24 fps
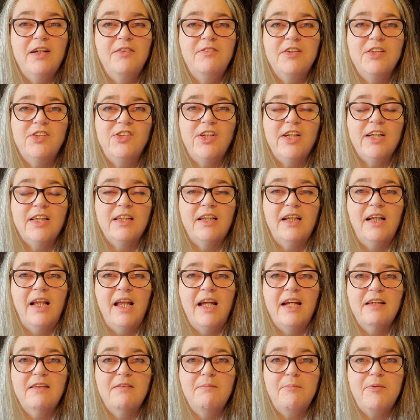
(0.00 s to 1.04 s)
I would check the
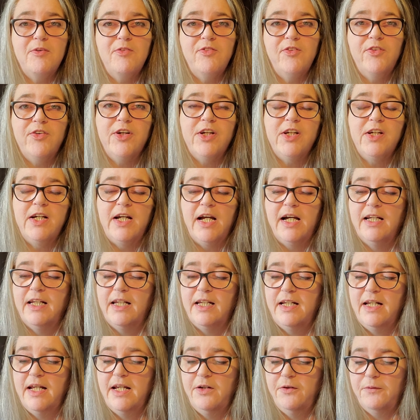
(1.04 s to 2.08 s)
length before you cut
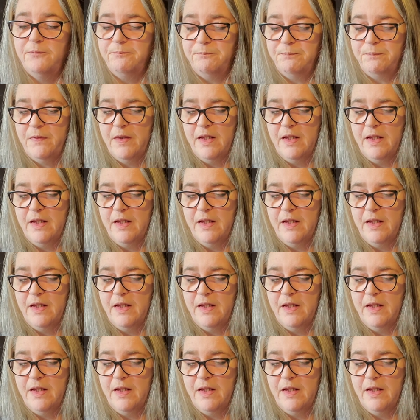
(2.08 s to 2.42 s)
it out.